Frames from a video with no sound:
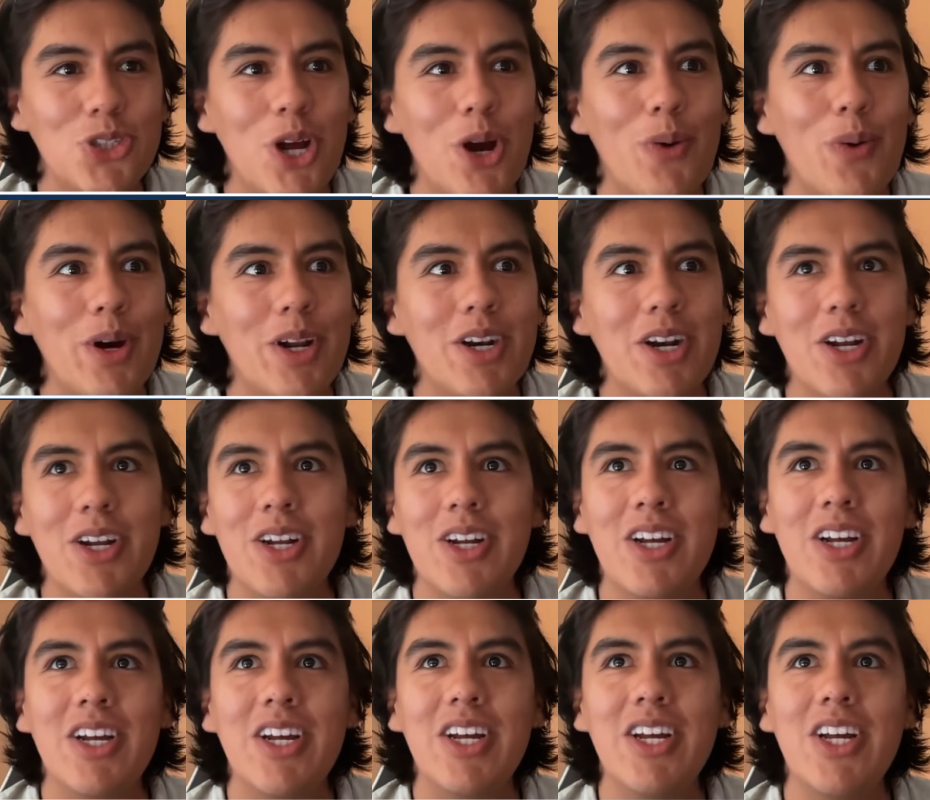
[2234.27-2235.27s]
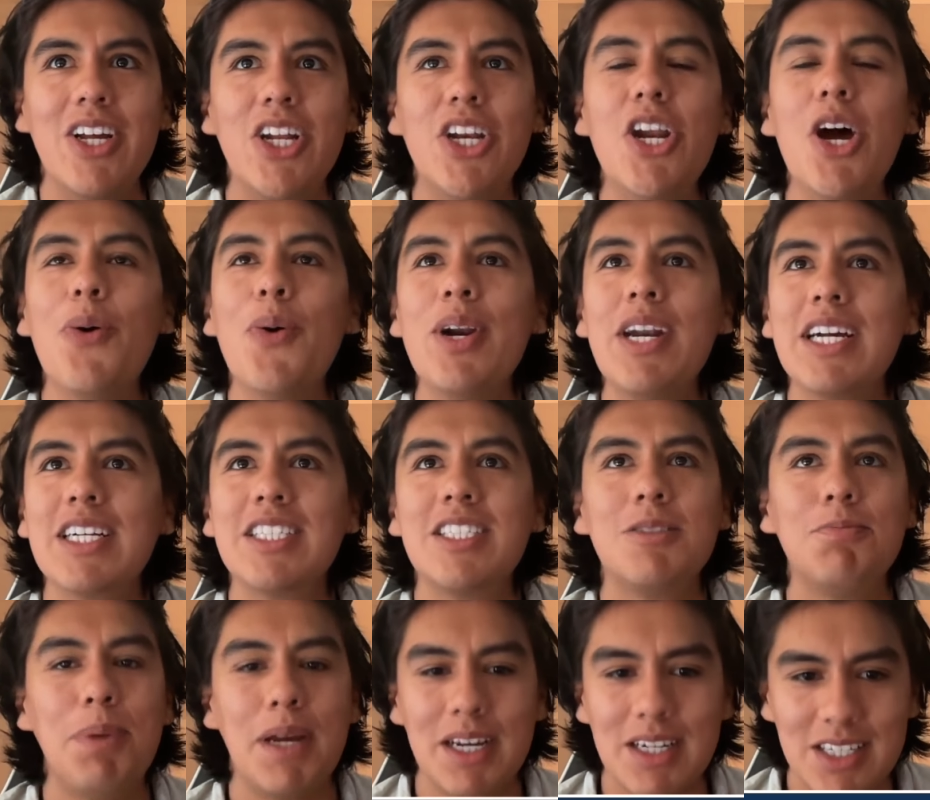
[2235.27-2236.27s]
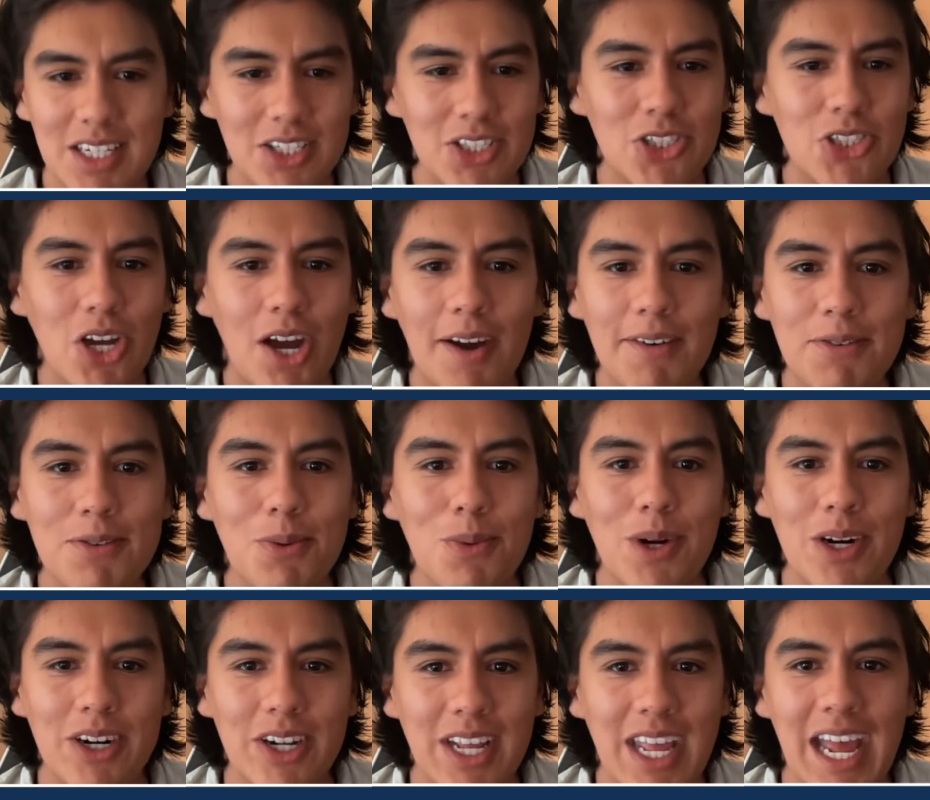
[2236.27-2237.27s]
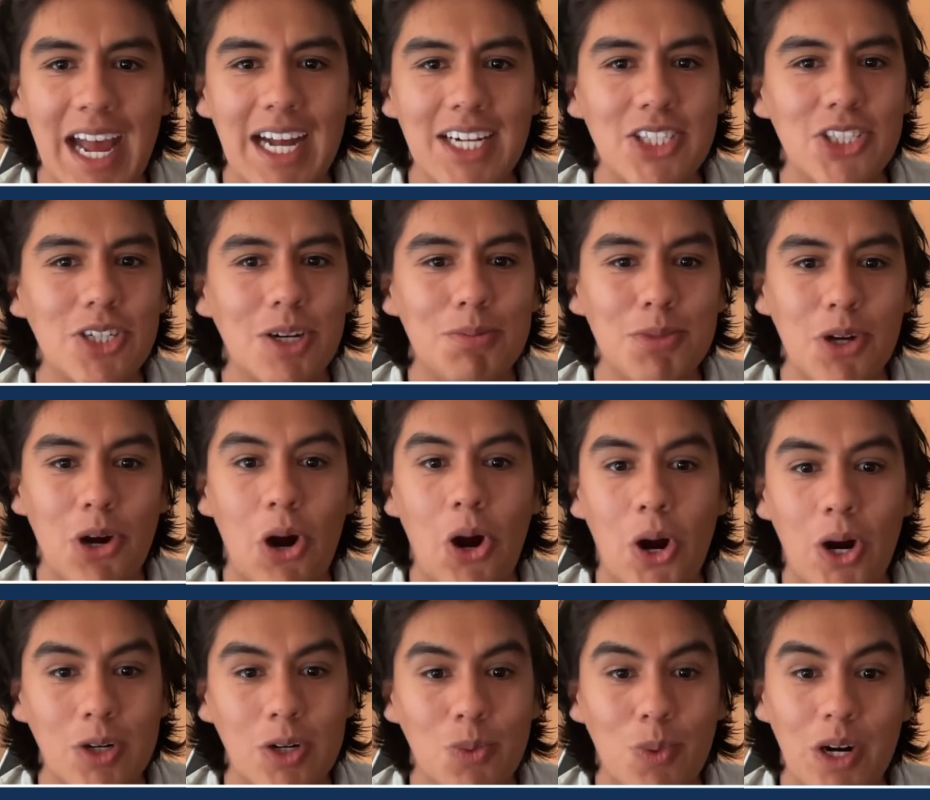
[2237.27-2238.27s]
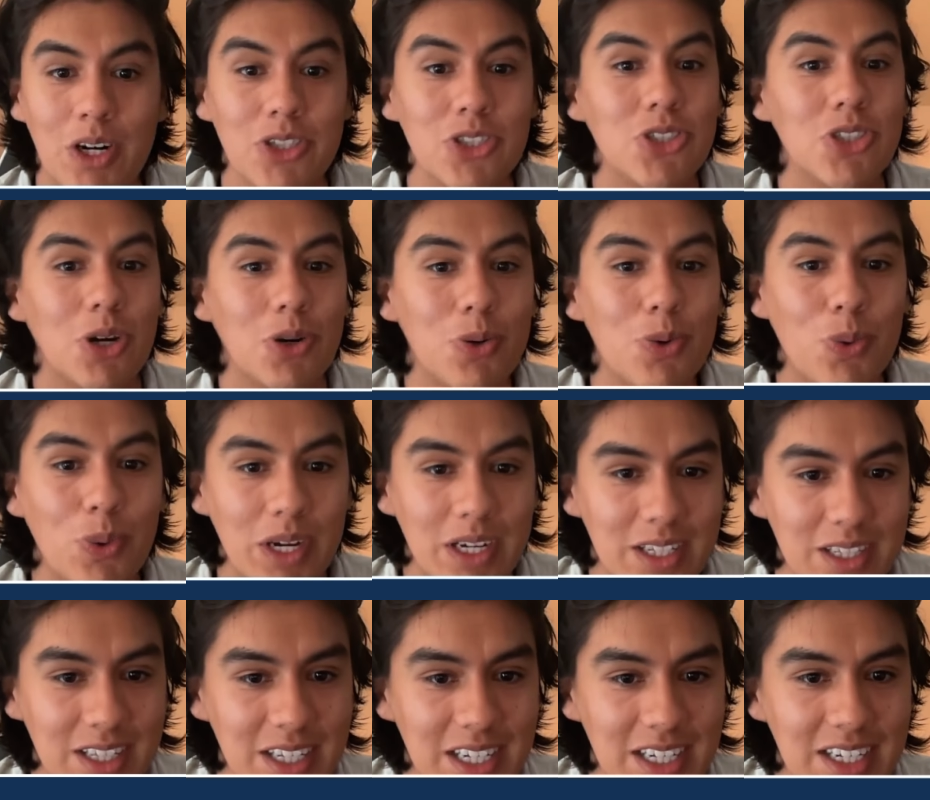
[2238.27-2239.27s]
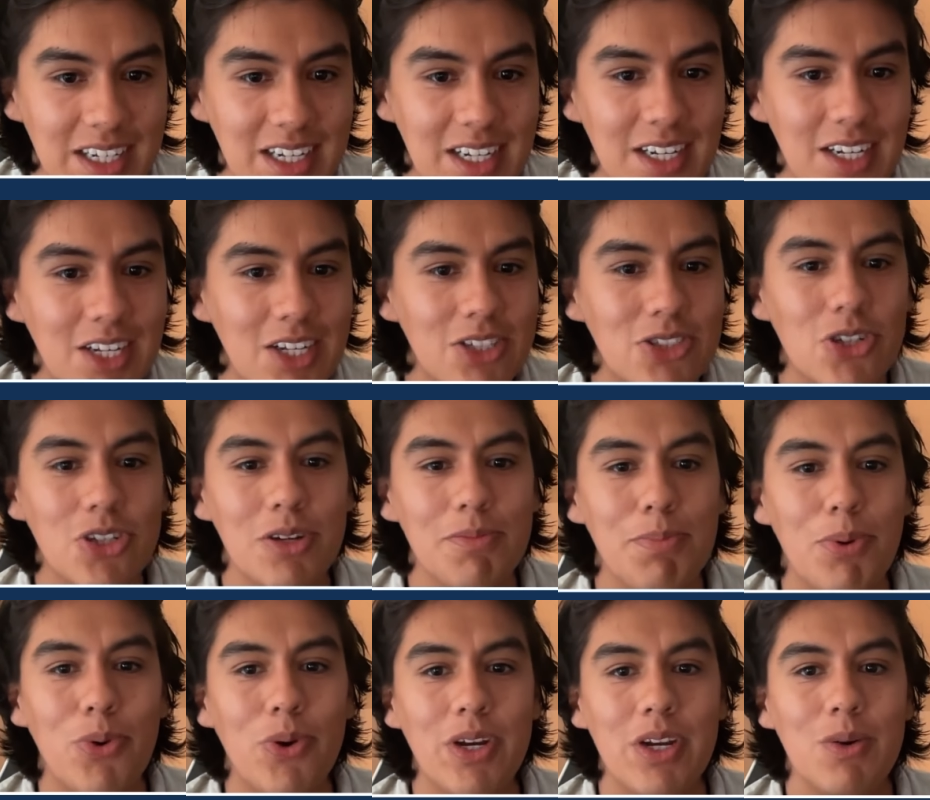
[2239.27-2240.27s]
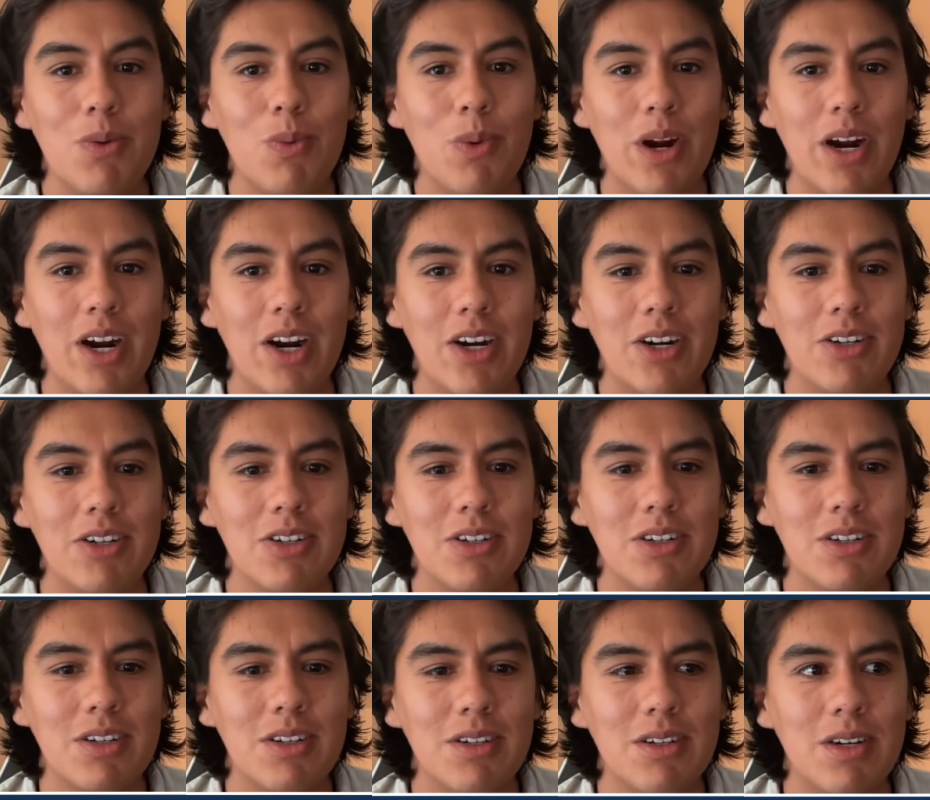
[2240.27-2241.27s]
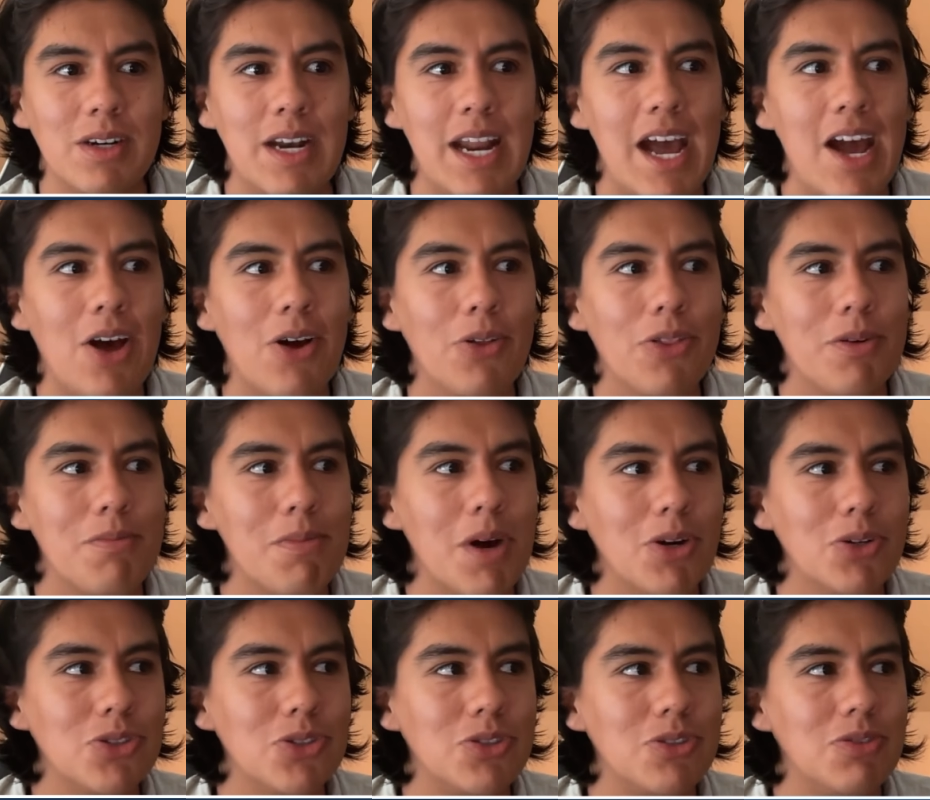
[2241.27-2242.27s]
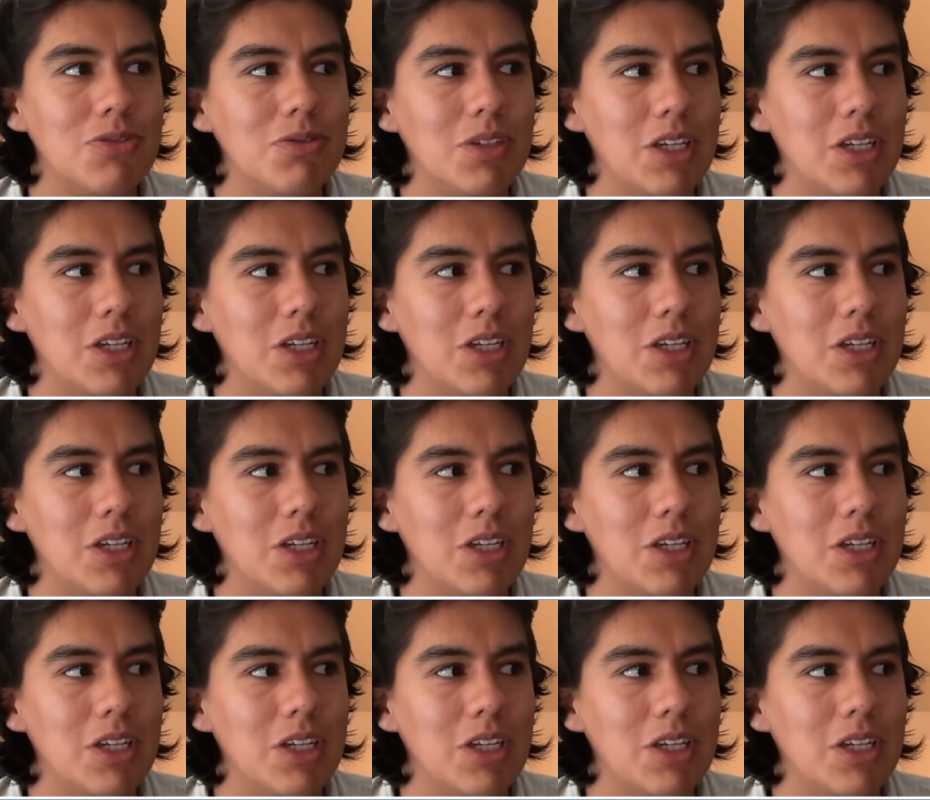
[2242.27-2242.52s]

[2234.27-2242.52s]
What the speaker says: No one expected software to catch up to hardware so quickly, to the point where now the most,